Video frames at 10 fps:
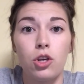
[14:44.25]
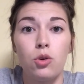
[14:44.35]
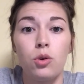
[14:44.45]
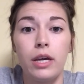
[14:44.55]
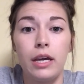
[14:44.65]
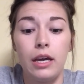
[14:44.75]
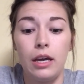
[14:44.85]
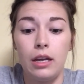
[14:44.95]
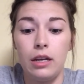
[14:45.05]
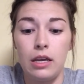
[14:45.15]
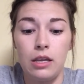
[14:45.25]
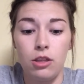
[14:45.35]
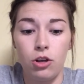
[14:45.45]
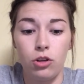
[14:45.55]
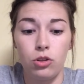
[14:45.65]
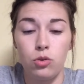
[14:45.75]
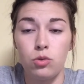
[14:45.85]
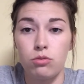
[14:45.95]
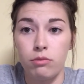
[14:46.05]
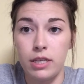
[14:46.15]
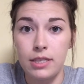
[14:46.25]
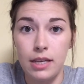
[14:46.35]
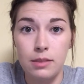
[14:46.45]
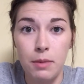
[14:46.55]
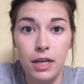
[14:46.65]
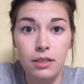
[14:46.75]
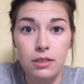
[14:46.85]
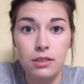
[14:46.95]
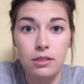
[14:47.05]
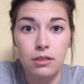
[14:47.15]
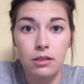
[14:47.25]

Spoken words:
you can either lose recess minutes.